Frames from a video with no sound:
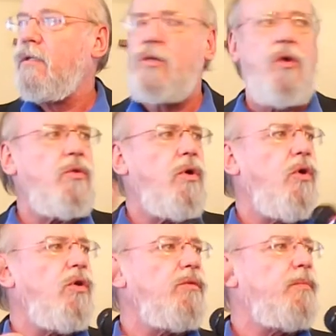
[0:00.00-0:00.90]
Don't
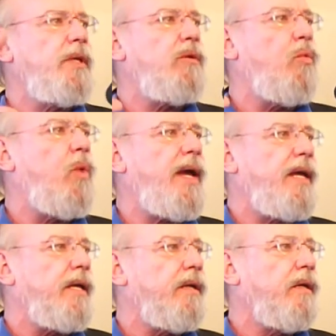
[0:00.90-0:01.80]
hold me
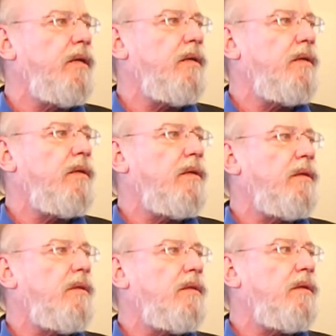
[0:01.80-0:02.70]
away
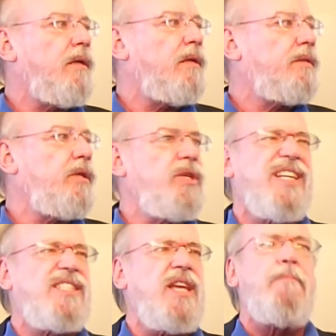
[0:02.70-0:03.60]
till you
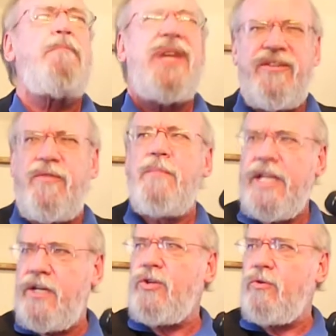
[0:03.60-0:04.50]
get something big for
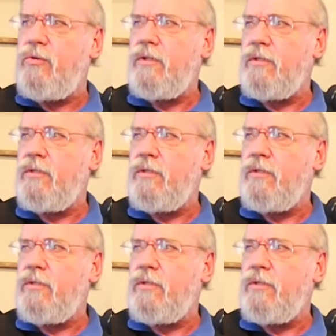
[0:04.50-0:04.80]
me to do.